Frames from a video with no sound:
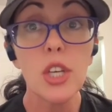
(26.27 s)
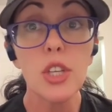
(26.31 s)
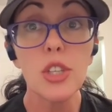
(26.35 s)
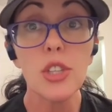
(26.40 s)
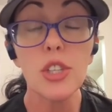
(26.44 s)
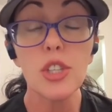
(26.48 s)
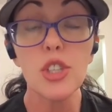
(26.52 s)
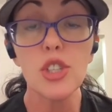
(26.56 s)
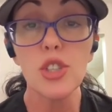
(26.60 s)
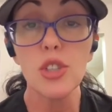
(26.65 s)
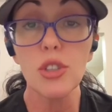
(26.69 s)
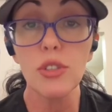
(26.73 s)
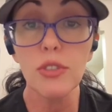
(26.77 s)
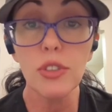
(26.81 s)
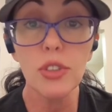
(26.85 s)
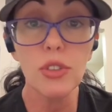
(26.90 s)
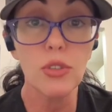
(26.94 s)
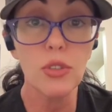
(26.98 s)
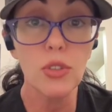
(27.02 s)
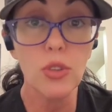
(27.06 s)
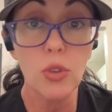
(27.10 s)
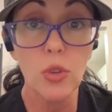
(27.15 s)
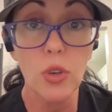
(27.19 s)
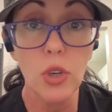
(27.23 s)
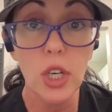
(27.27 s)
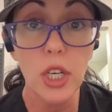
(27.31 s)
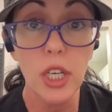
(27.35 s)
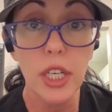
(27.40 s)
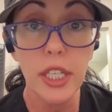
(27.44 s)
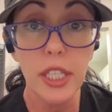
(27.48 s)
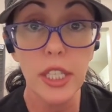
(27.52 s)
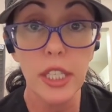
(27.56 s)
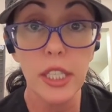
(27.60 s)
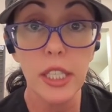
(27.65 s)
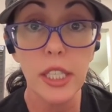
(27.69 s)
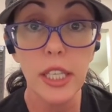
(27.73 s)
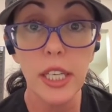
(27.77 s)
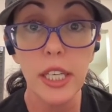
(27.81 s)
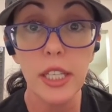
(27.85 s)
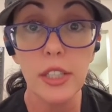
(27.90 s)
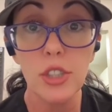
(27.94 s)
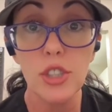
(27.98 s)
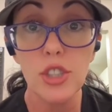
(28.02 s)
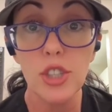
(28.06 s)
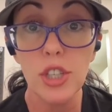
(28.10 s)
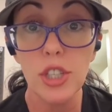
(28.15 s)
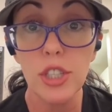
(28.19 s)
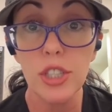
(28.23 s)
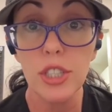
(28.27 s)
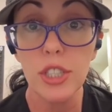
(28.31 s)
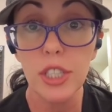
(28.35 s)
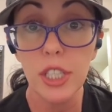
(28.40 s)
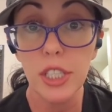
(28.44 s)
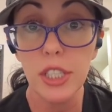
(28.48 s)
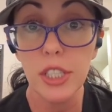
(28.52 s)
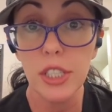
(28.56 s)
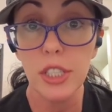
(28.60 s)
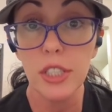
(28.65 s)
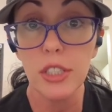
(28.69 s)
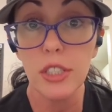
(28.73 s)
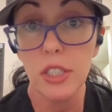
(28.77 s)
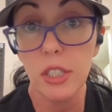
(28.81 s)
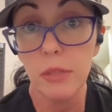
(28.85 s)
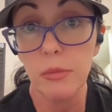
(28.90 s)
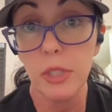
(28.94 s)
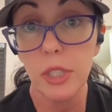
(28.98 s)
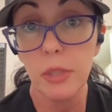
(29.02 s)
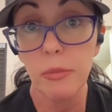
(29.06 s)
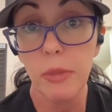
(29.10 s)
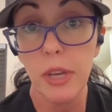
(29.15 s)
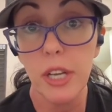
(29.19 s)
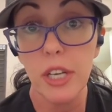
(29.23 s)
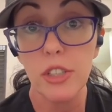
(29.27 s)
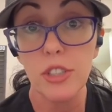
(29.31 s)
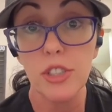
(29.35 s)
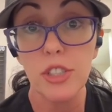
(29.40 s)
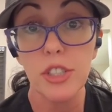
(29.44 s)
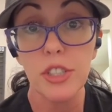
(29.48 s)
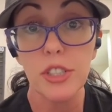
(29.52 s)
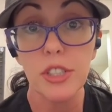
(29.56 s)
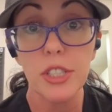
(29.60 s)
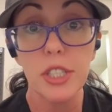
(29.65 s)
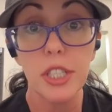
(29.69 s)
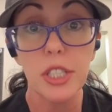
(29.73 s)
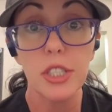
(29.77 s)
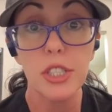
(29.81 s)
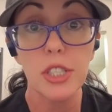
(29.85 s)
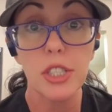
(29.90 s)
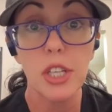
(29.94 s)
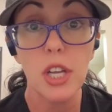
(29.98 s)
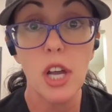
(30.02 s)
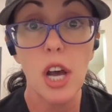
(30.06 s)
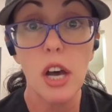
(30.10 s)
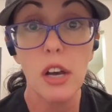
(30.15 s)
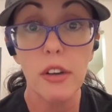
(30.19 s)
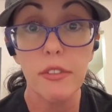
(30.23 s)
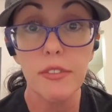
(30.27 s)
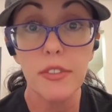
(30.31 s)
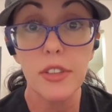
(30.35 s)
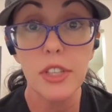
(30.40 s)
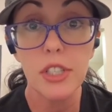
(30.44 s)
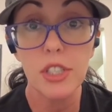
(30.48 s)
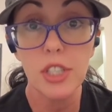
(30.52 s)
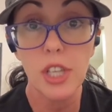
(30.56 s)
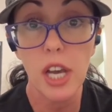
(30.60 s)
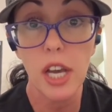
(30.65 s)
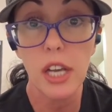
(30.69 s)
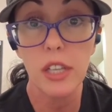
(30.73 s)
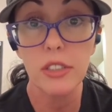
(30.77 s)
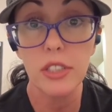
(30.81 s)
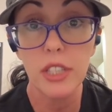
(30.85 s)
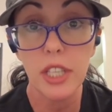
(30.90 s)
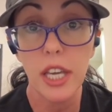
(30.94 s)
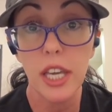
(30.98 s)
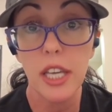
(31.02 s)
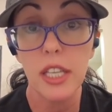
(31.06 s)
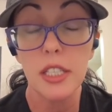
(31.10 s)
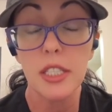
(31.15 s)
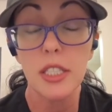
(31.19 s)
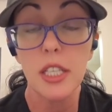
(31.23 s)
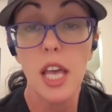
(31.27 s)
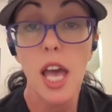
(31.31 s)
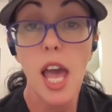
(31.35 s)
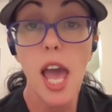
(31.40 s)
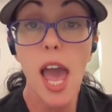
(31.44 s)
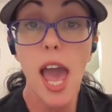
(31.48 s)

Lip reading: the juvenile court can get jurisdiction, subject matter jurisdiction of the child's case,